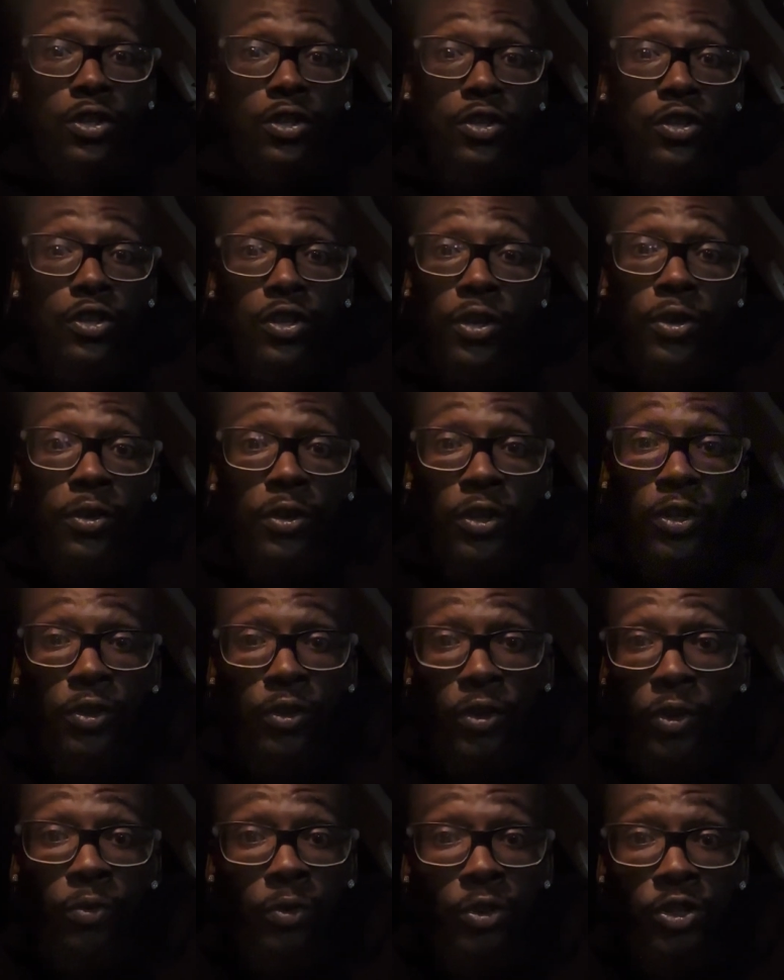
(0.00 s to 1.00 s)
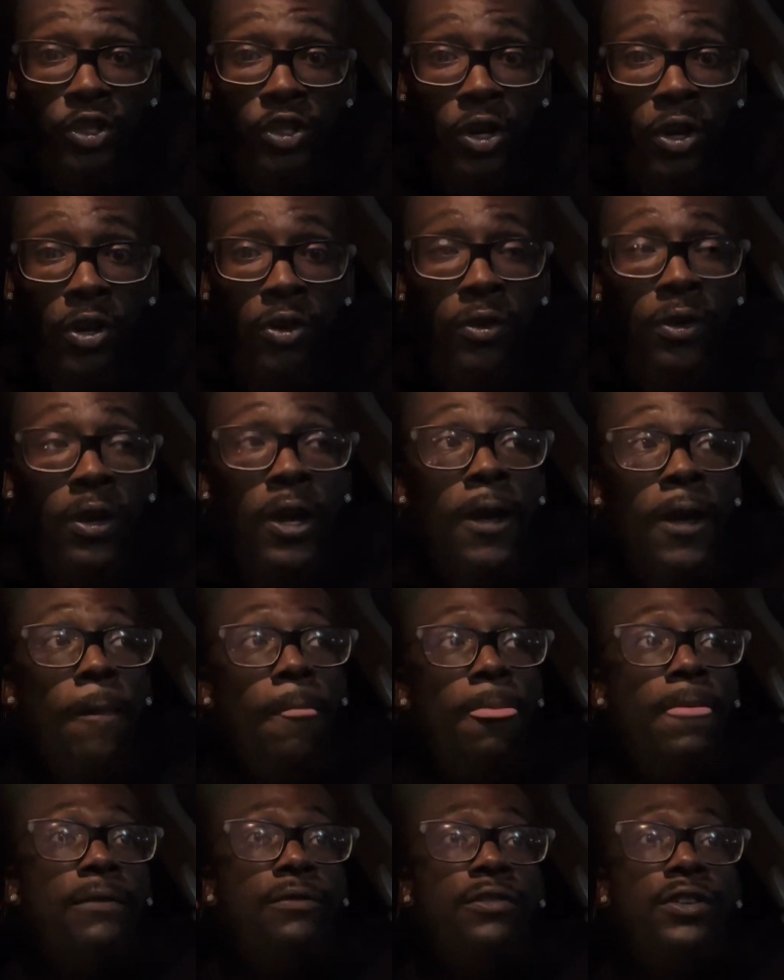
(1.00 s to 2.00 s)
it will show.
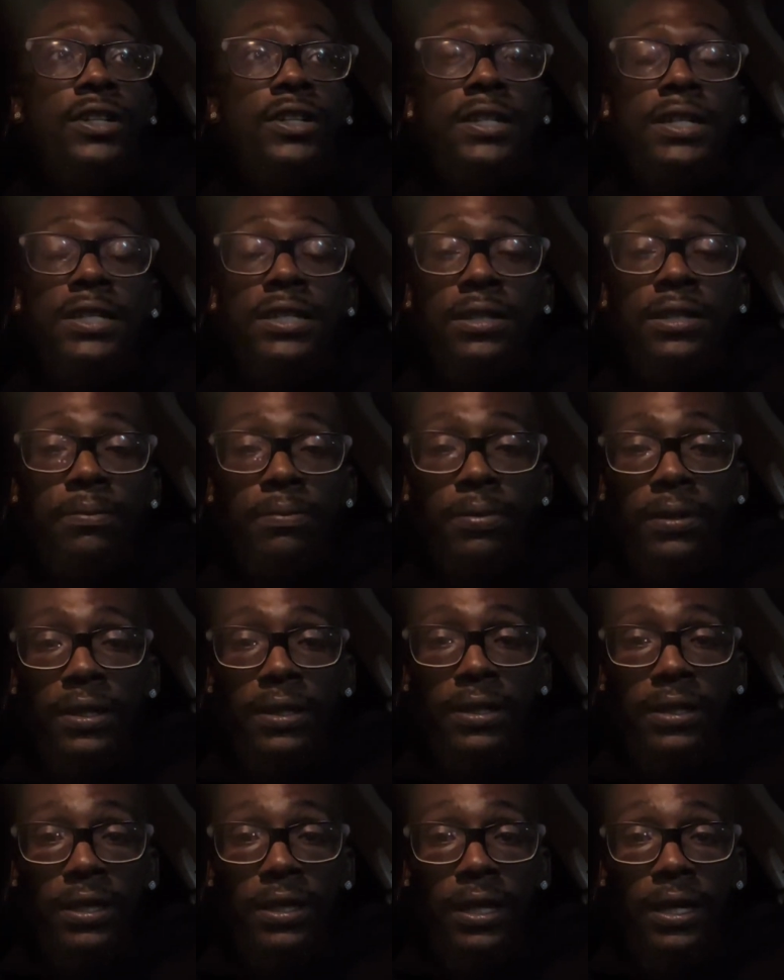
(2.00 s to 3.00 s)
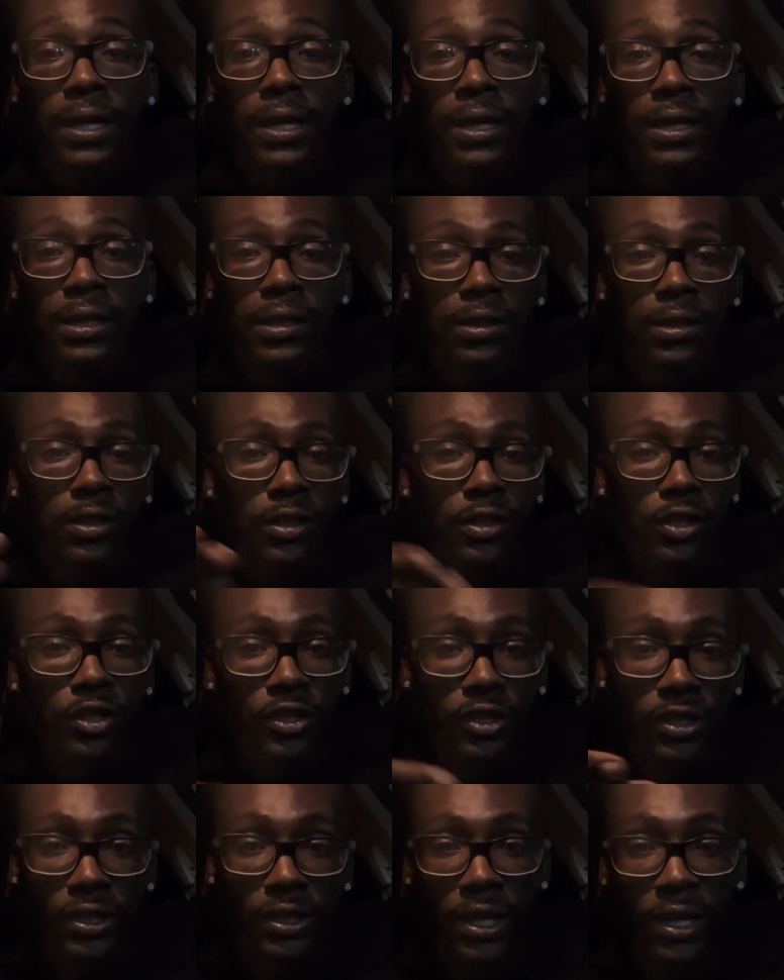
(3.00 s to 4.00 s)
If you're disciplined in your
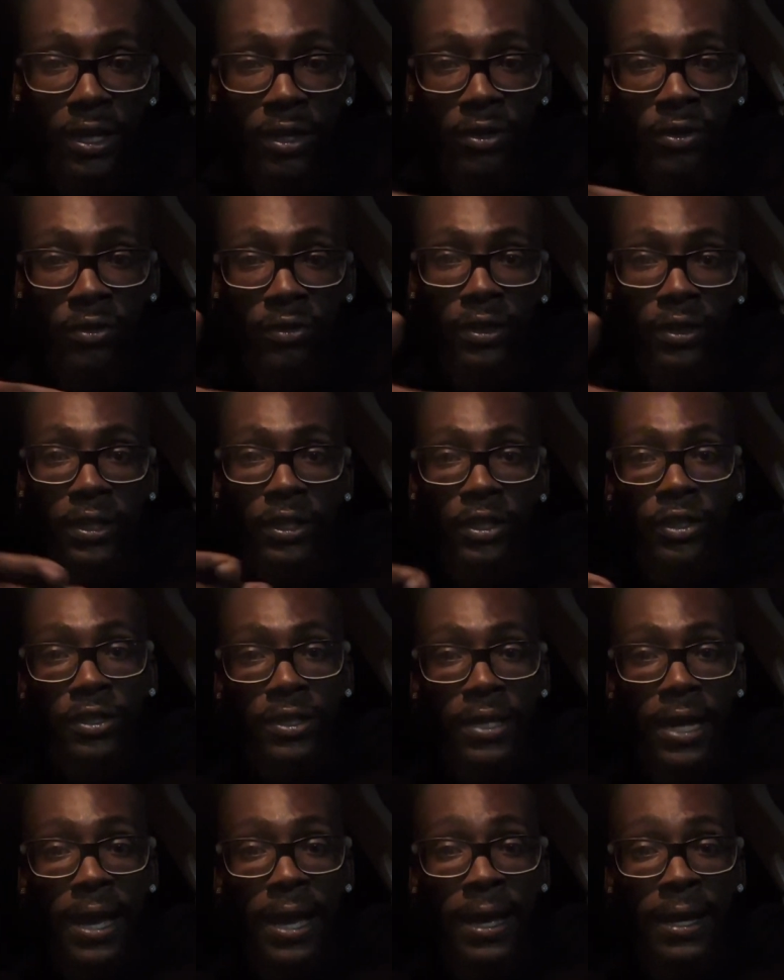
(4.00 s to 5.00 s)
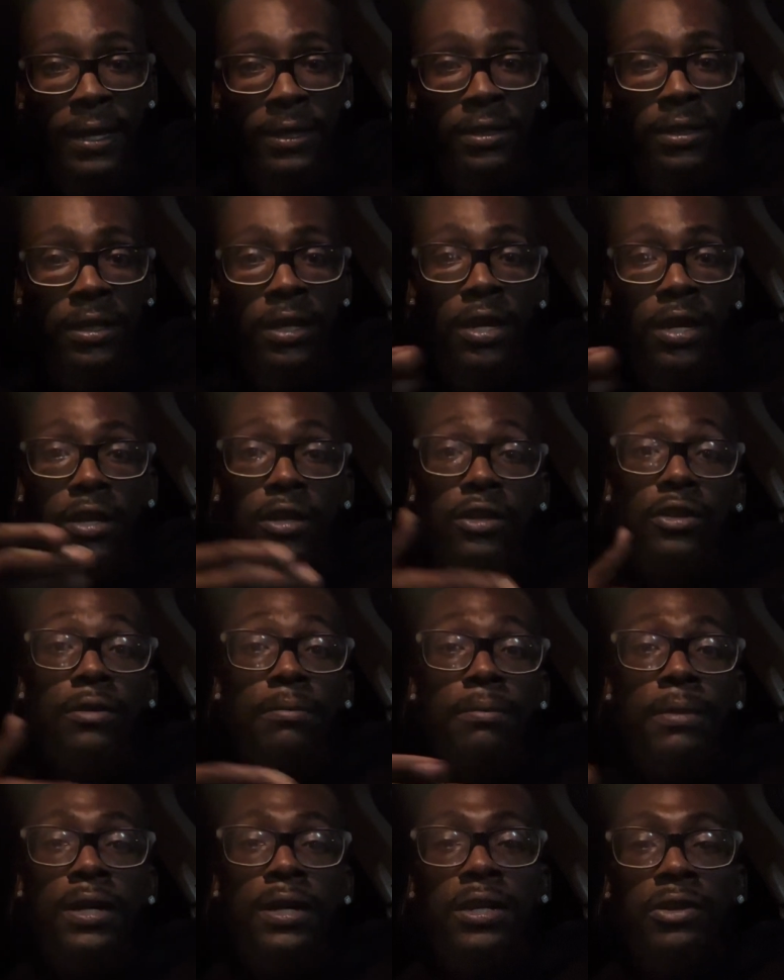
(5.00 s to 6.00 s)
skill and your task, your
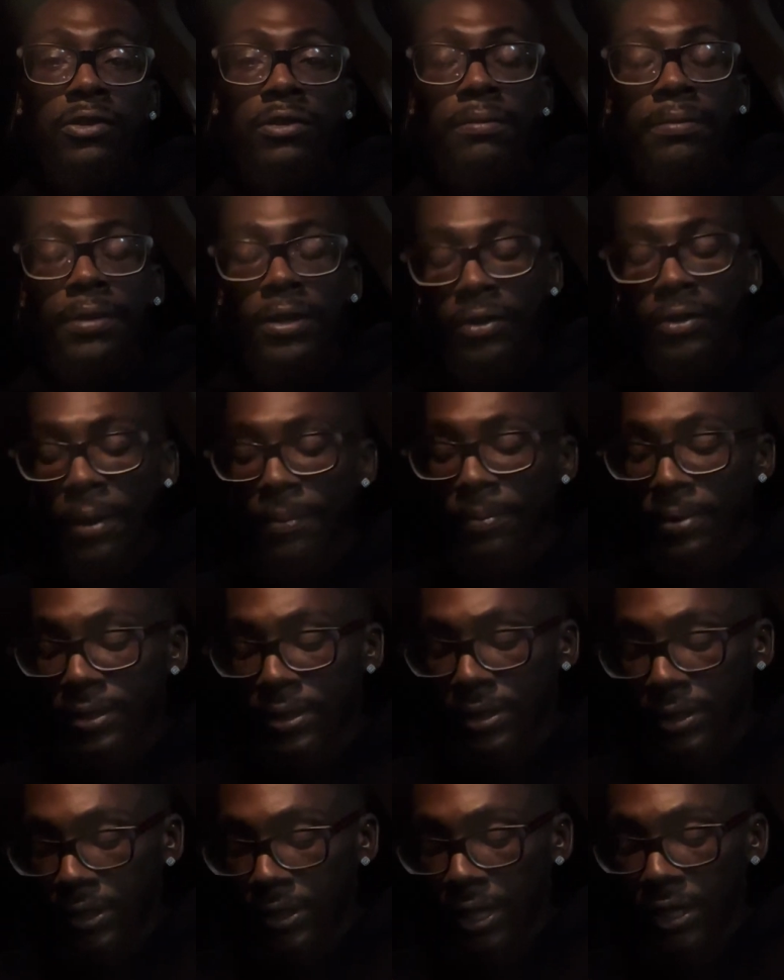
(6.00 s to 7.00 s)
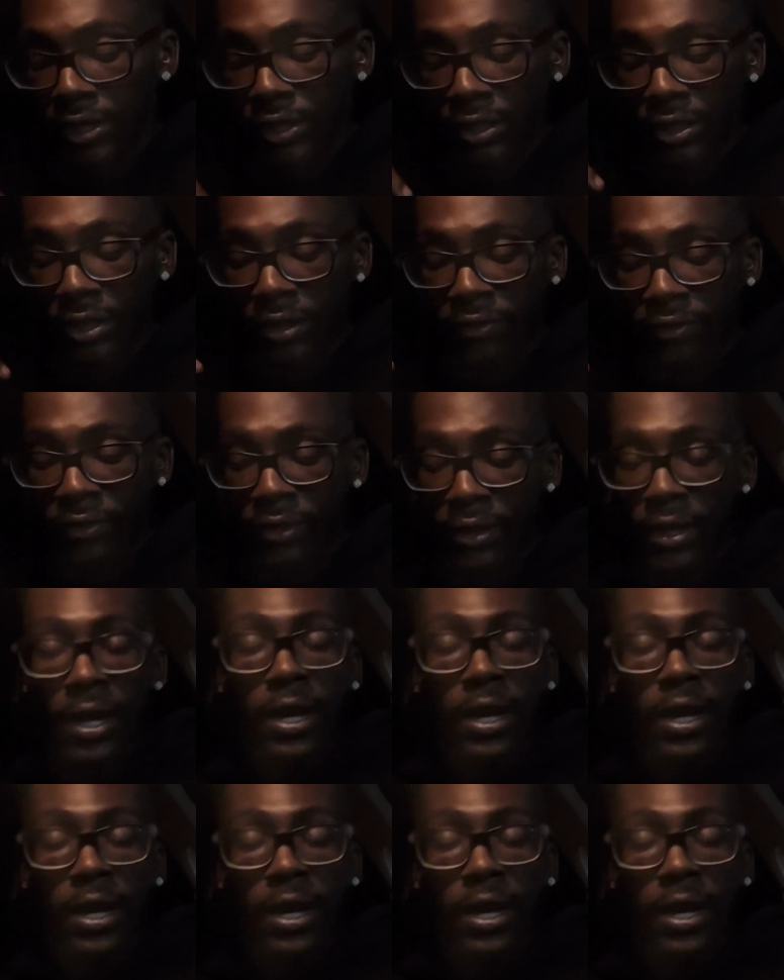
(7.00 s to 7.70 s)
money will be a representation of it.